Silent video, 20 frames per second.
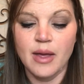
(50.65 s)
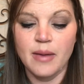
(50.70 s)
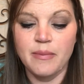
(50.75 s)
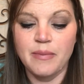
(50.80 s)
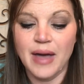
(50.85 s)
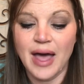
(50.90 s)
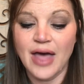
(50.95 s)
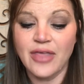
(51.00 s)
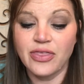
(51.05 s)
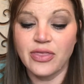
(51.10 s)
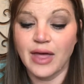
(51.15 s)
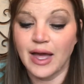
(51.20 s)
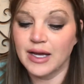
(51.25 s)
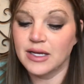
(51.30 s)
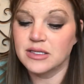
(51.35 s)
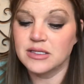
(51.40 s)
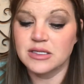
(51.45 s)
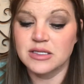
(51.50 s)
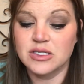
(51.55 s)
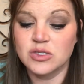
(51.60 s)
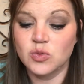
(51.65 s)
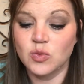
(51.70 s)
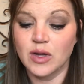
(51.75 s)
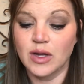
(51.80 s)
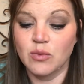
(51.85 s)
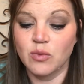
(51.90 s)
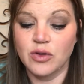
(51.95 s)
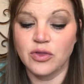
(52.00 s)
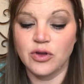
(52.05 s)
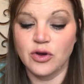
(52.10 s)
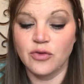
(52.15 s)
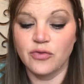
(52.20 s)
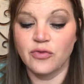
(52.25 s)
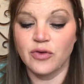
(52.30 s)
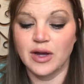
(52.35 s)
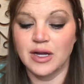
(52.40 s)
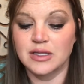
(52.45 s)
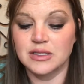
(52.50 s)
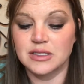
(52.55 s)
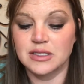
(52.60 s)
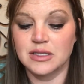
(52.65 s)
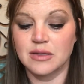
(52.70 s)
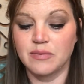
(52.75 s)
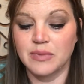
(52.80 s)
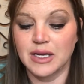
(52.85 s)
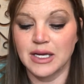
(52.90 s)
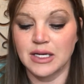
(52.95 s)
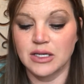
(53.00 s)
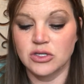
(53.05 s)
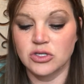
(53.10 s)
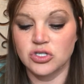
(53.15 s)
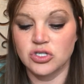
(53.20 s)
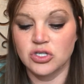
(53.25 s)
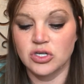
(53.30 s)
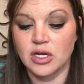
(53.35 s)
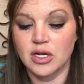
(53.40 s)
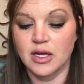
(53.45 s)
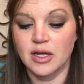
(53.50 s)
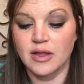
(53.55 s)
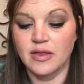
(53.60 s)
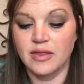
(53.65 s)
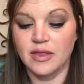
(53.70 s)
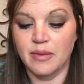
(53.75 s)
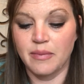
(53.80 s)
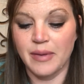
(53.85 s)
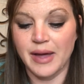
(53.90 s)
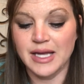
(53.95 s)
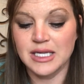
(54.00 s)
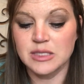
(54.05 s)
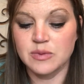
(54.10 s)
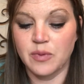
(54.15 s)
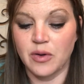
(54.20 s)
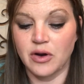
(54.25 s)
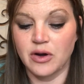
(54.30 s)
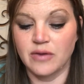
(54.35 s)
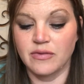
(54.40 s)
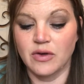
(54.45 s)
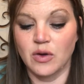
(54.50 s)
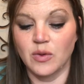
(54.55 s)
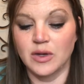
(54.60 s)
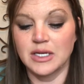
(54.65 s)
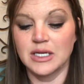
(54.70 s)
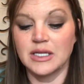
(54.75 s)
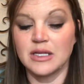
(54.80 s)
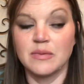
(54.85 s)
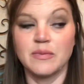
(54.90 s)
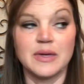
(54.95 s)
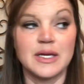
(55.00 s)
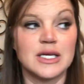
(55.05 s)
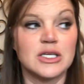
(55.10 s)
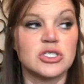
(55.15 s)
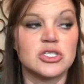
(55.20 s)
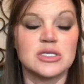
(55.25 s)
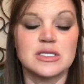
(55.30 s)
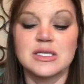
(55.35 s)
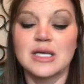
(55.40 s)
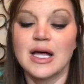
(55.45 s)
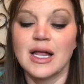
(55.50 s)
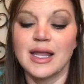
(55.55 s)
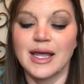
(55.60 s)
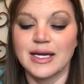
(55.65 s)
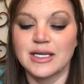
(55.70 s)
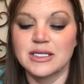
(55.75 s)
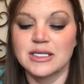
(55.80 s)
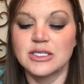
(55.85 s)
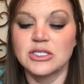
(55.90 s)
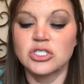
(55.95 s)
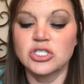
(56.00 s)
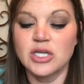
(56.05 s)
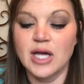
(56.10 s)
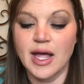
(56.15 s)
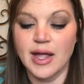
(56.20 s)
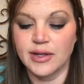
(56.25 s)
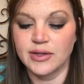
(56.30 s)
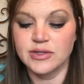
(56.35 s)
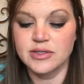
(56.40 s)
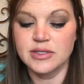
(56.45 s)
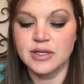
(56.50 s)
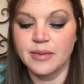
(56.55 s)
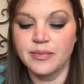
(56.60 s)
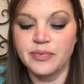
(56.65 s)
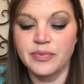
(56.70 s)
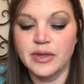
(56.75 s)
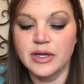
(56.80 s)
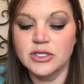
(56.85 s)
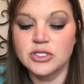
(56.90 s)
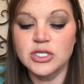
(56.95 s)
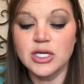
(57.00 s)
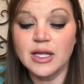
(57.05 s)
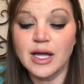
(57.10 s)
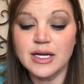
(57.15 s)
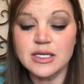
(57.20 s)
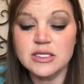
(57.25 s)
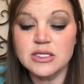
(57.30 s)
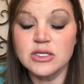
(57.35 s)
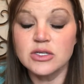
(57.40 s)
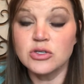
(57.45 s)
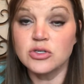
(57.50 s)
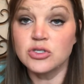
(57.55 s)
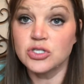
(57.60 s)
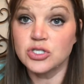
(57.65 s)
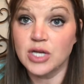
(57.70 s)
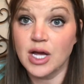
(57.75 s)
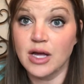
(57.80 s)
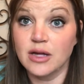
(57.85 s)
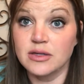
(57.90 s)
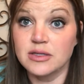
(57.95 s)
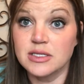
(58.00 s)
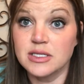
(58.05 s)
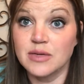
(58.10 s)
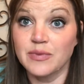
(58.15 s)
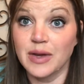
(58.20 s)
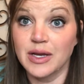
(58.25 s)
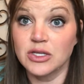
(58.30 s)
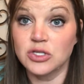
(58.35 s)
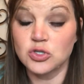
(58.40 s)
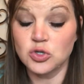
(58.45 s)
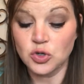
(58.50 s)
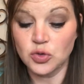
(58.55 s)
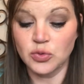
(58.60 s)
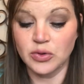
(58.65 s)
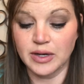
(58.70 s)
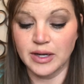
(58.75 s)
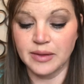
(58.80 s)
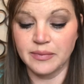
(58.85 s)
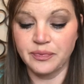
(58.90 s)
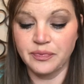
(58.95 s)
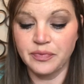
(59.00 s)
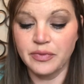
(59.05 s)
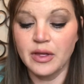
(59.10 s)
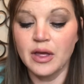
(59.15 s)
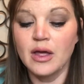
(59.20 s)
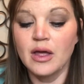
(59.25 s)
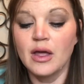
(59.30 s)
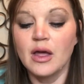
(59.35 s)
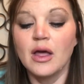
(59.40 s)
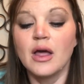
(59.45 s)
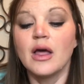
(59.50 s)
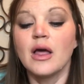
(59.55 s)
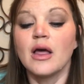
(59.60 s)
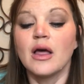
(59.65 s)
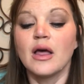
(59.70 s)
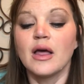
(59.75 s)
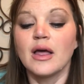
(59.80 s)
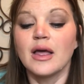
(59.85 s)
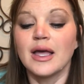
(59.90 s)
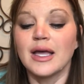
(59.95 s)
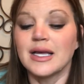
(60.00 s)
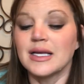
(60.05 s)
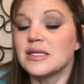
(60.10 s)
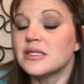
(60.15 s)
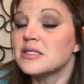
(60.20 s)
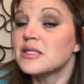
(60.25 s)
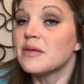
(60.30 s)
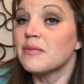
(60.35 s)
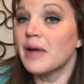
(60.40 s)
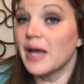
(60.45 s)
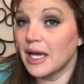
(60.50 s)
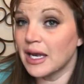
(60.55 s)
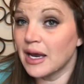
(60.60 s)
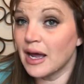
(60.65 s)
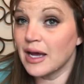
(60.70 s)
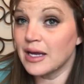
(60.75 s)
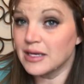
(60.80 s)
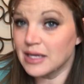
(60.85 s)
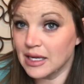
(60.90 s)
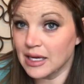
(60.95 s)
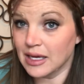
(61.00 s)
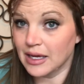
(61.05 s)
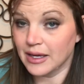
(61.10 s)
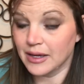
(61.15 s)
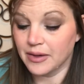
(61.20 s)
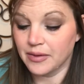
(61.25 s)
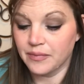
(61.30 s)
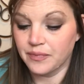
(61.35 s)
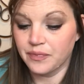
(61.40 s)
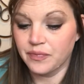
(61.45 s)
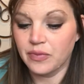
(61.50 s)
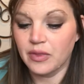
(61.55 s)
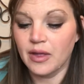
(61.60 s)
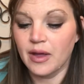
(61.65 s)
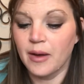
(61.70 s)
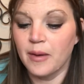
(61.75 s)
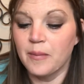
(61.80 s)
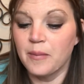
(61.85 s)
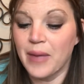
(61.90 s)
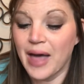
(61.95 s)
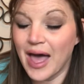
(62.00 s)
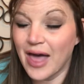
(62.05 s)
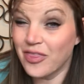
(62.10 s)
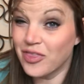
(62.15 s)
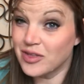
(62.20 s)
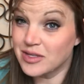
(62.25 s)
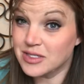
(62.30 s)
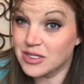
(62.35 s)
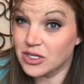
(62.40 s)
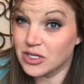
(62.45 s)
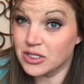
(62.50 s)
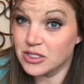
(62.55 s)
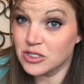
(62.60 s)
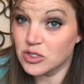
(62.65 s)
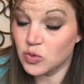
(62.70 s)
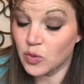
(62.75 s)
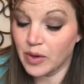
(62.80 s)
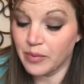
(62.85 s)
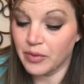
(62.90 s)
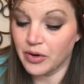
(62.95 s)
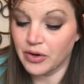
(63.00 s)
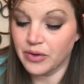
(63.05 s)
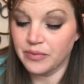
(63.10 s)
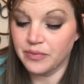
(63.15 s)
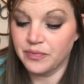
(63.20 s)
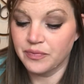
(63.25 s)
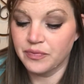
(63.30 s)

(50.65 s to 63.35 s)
Beth likes to swim with her friends at the beach. The best part of going to the beach is collecting shells. She likes to use shells to make jewelry. Is the main idea Beth is a good swimmer,